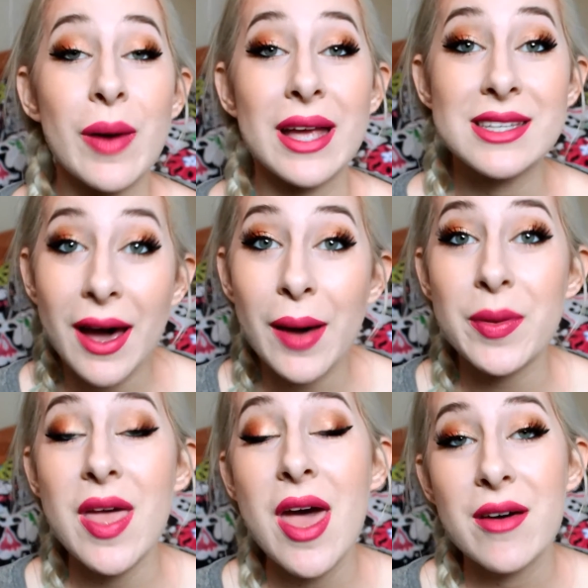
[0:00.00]
my top
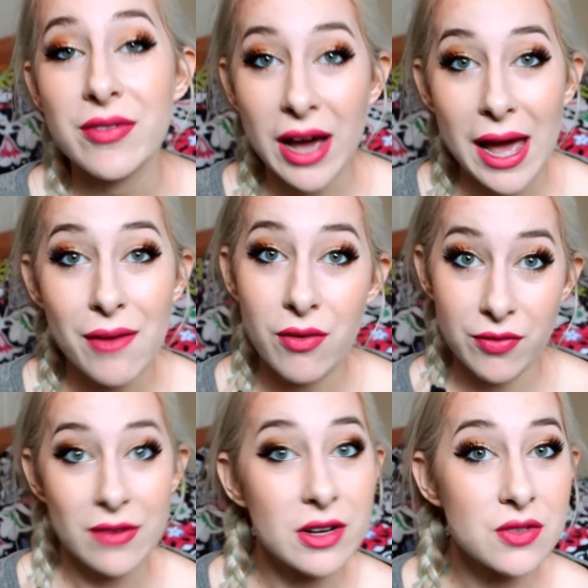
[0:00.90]
5
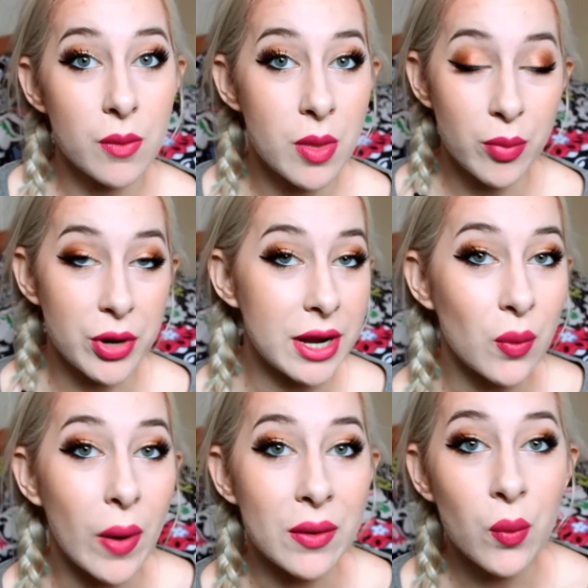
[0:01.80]
favorites from the brand
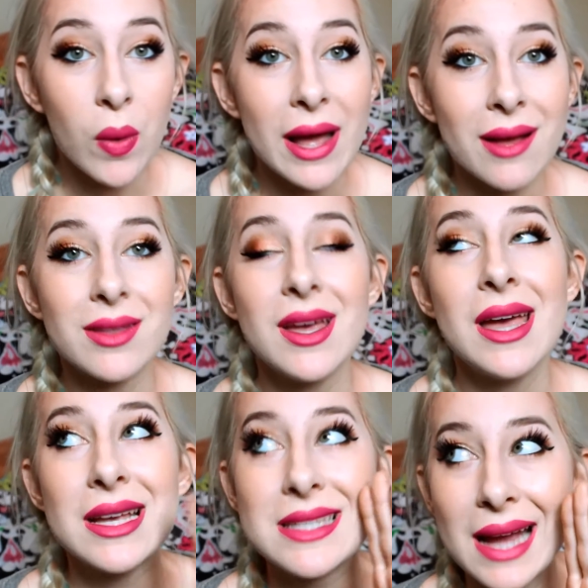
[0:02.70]
Wet n Wild.
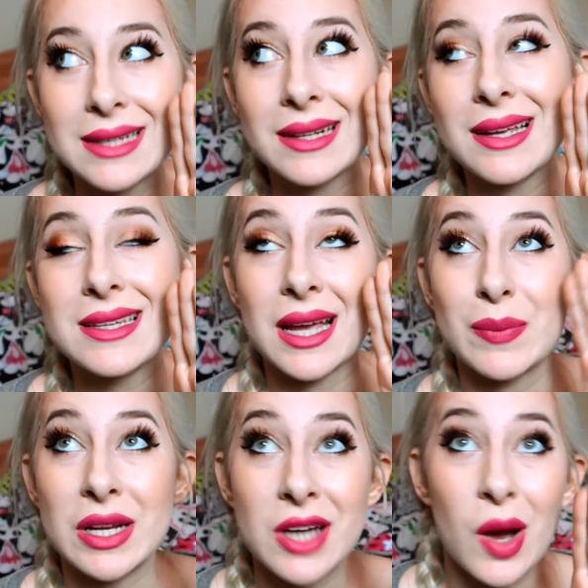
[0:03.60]
Technically it's like
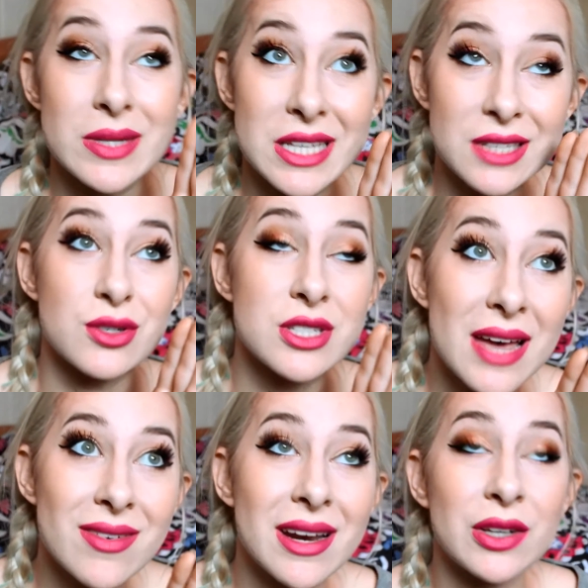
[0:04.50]
my top 6 or
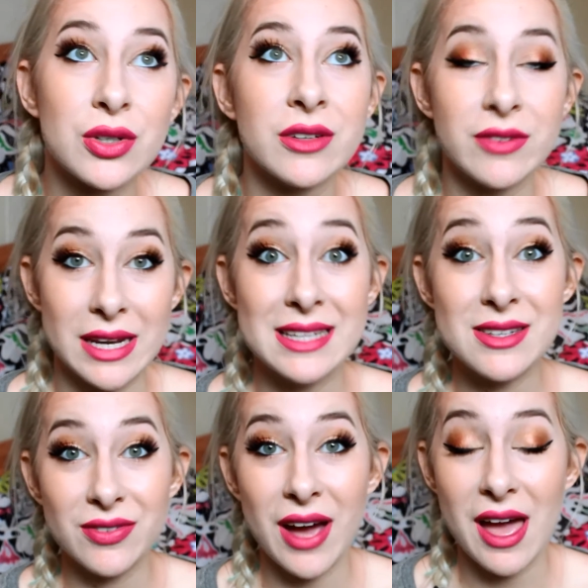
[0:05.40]
7. I couldn't fit it
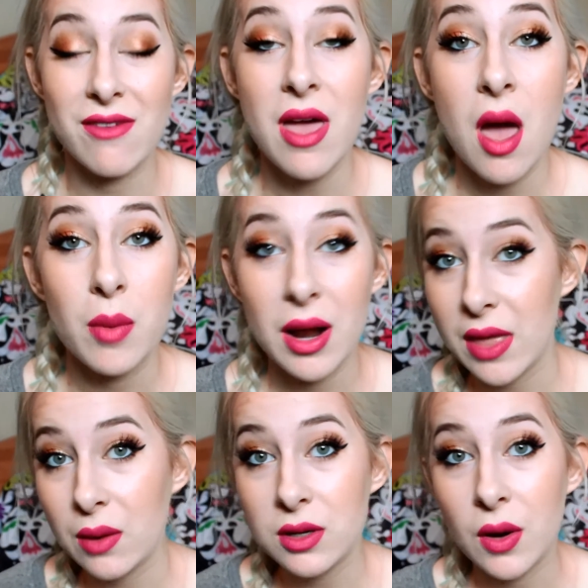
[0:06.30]
into 5, but I
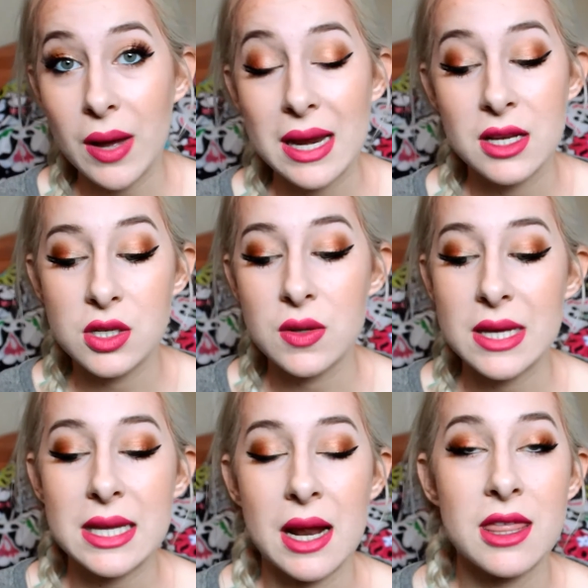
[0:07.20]
thought I would go ahead and do
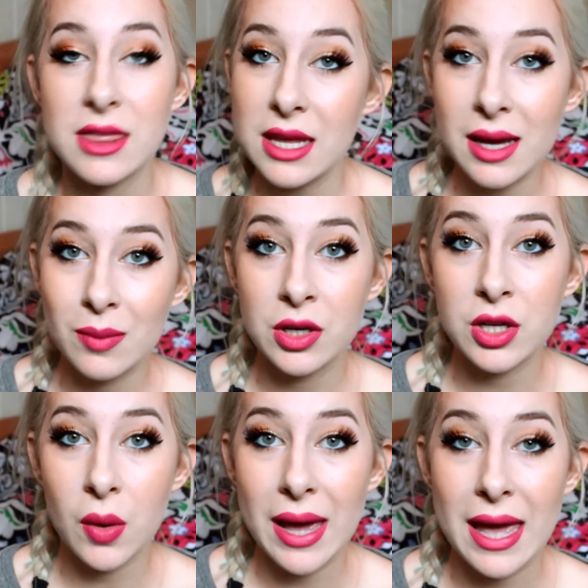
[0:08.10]
this, and I think I'm going
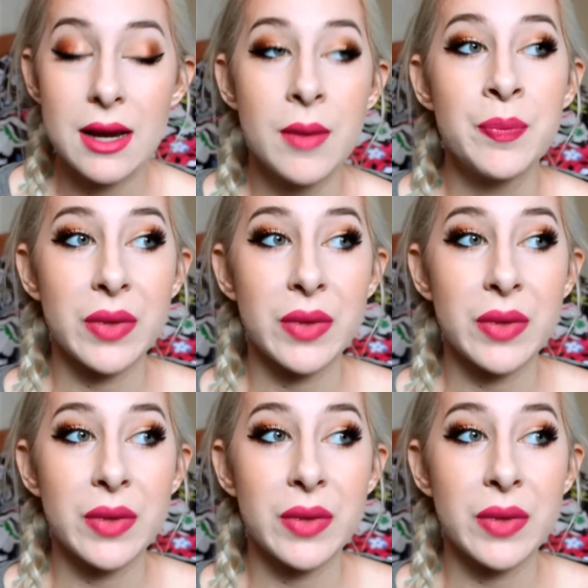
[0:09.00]
to go ahead.